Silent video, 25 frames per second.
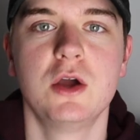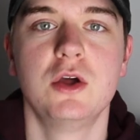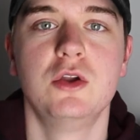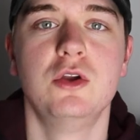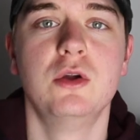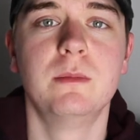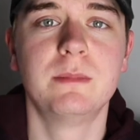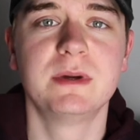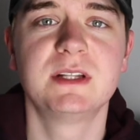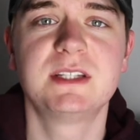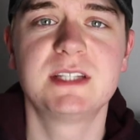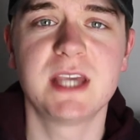
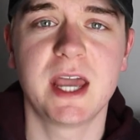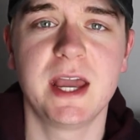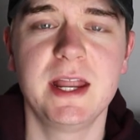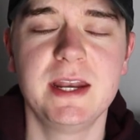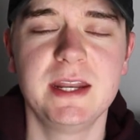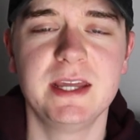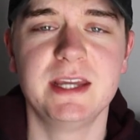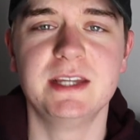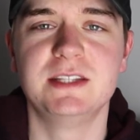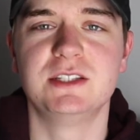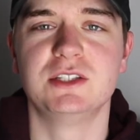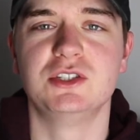Number
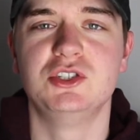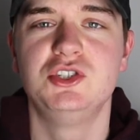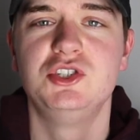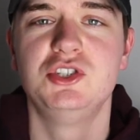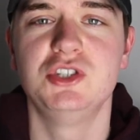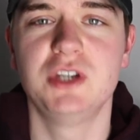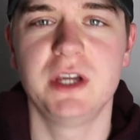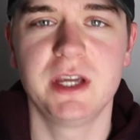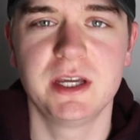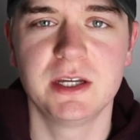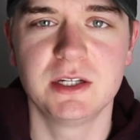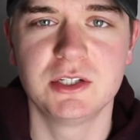10 is
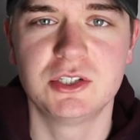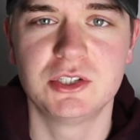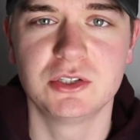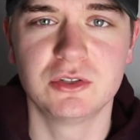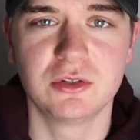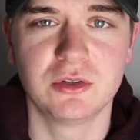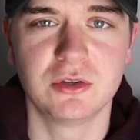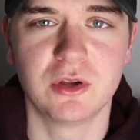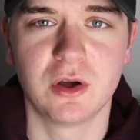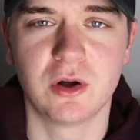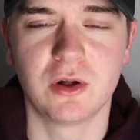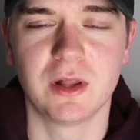Jake
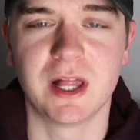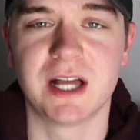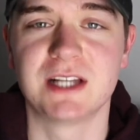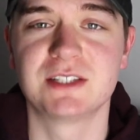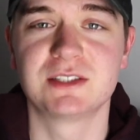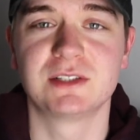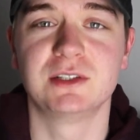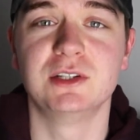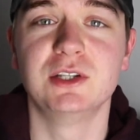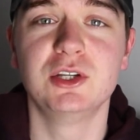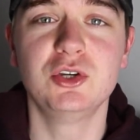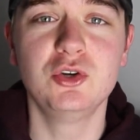Gyllenhaal
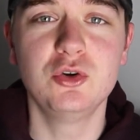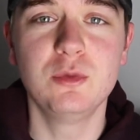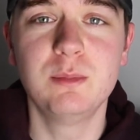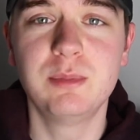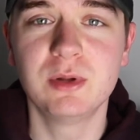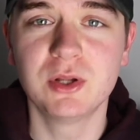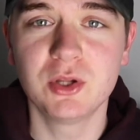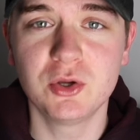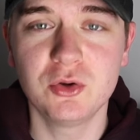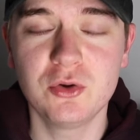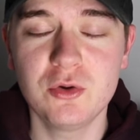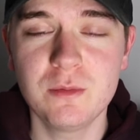as Lou
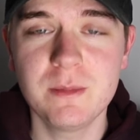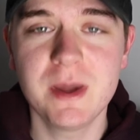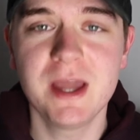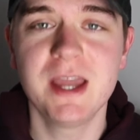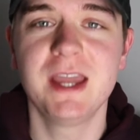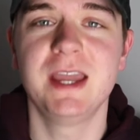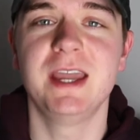Bloom